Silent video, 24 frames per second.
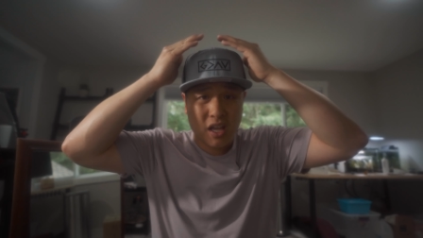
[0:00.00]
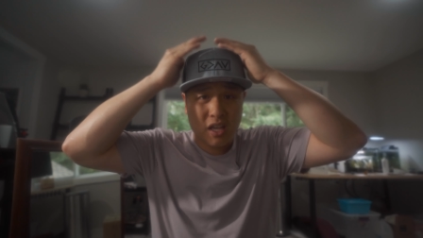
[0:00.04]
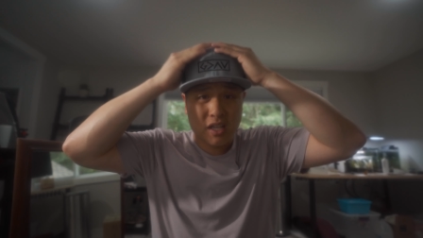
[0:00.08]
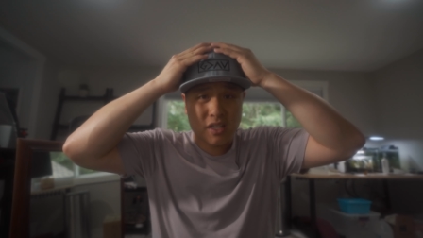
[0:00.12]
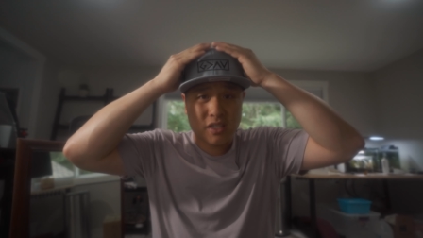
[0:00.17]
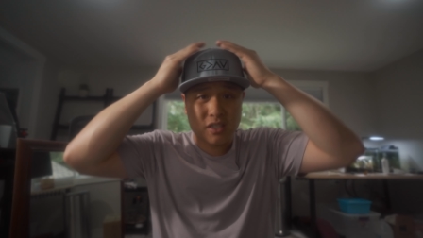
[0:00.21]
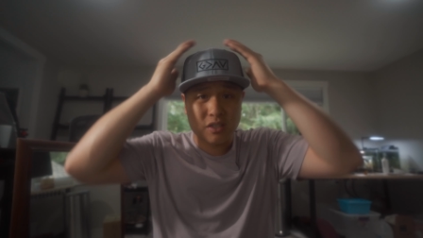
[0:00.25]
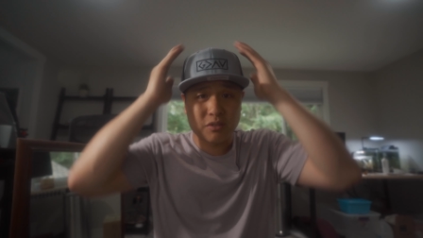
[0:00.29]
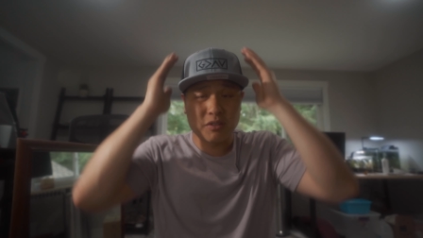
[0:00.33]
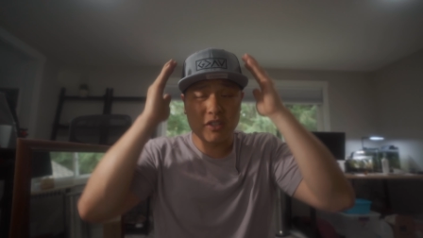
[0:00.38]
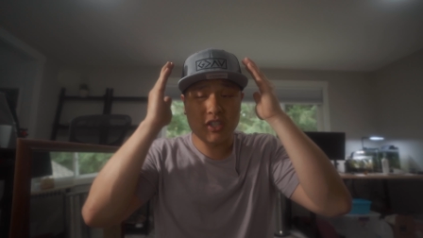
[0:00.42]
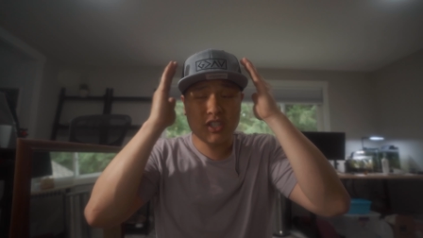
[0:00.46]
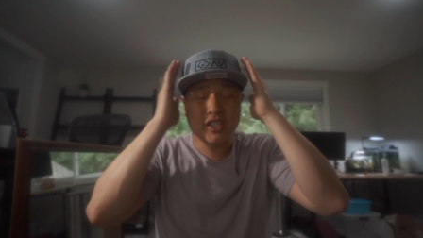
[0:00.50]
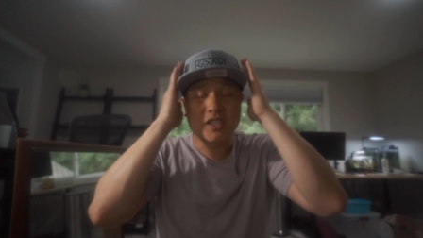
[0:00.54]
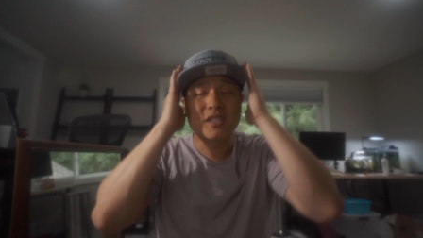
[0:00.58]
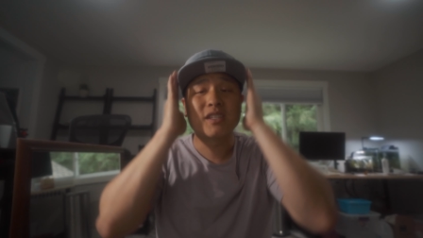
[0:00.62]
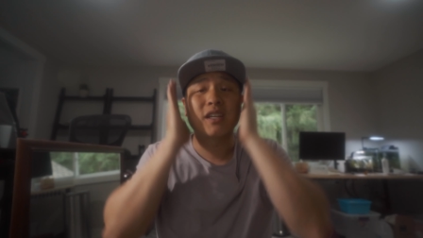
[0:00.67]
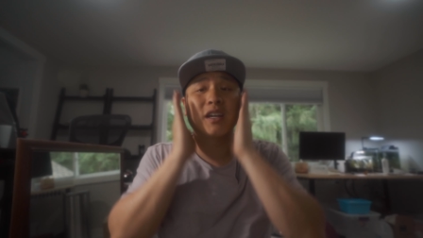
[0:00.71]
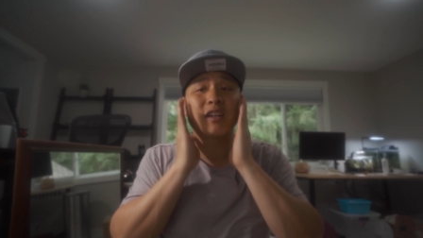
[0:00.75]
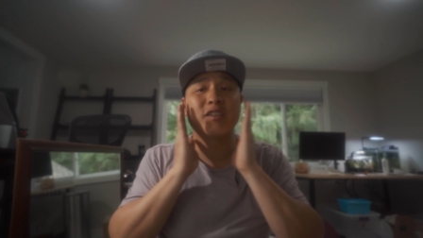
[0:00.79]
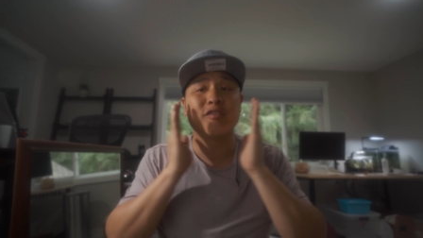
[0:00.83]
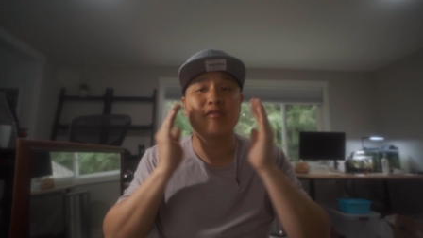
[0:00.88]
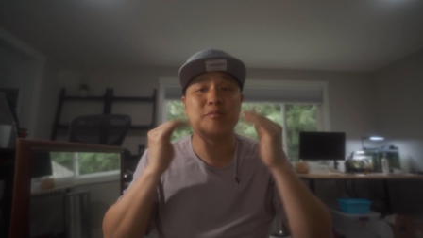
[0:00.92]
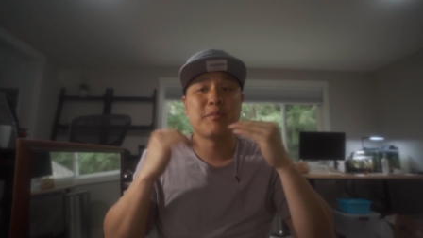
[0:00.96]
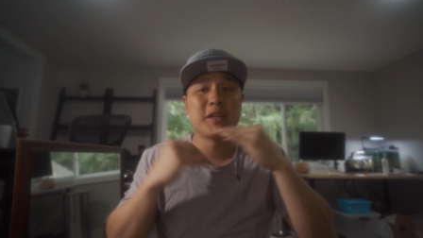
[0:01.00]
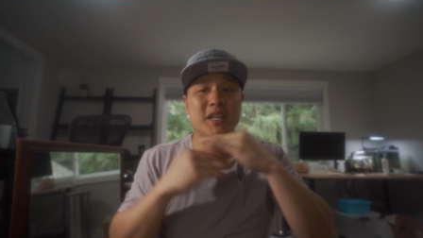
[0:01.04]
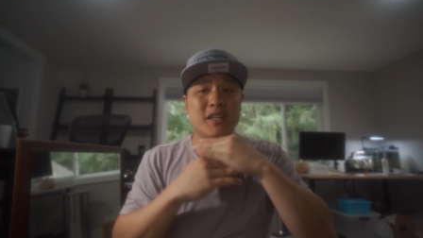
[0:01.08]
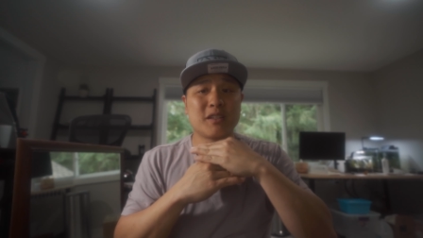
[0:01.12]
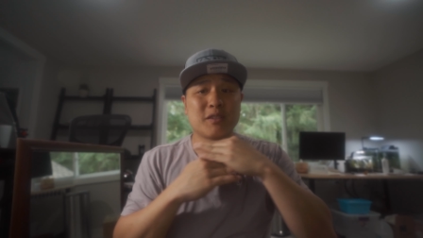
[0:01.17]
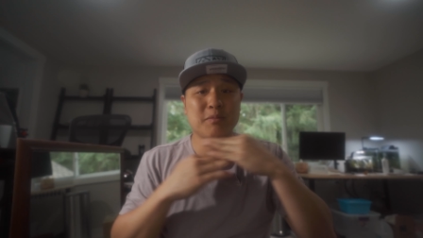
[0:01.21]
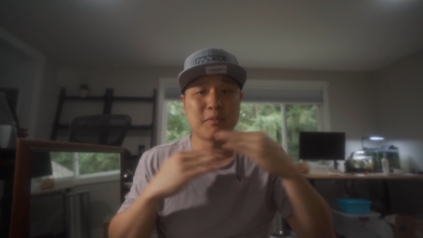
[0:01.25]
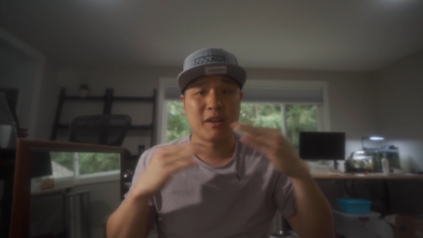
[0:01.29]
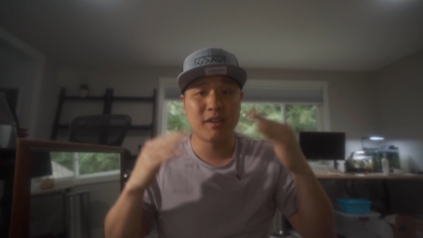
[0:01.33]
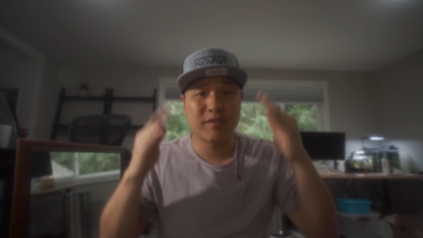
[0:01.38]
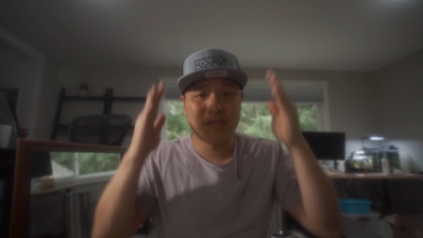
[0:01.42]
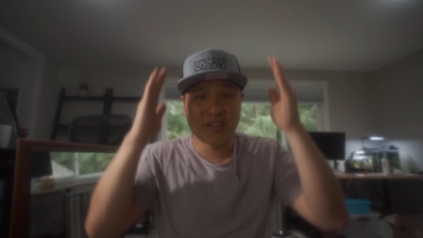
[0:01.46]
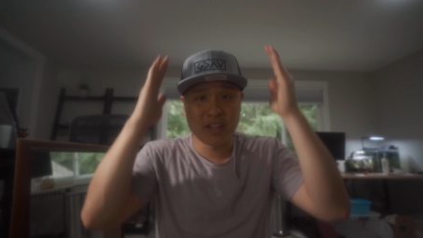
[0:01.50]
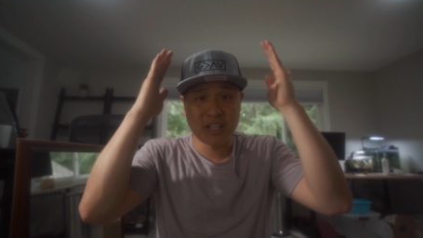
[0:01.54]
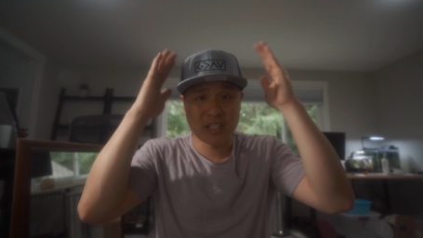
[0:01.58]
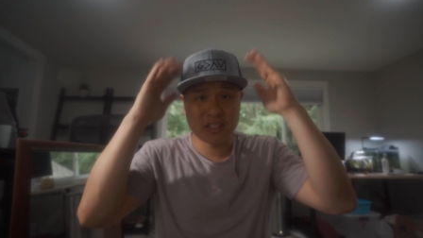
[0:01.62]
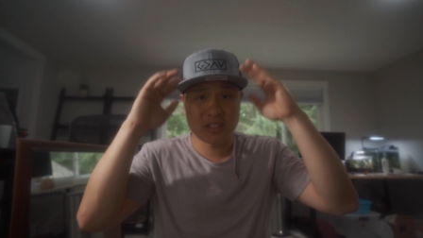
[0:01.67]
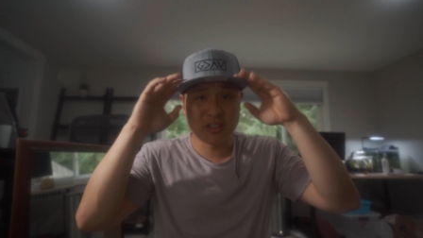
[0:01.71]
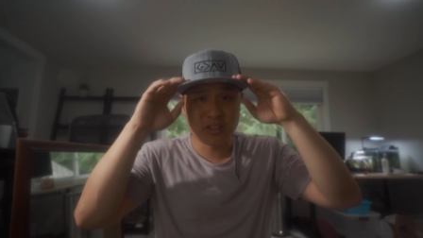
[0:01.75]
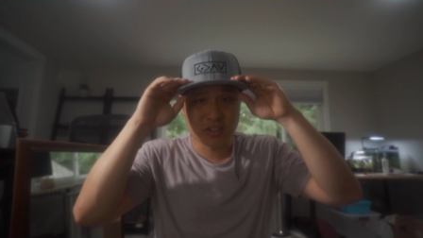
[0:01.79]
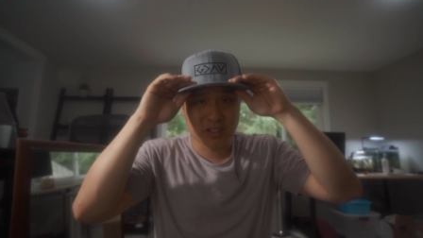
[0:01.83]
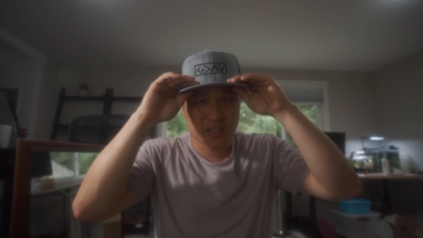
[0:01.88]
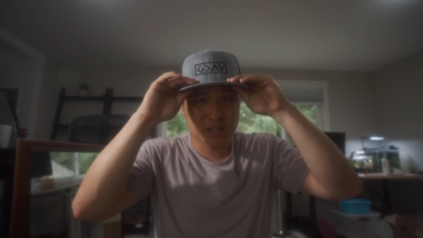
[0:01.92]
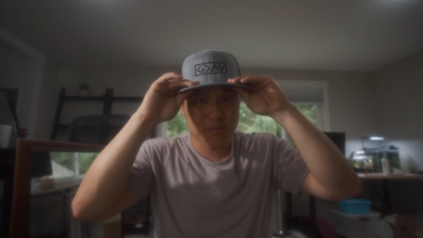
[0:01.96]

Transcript: so it just kind of makes my face look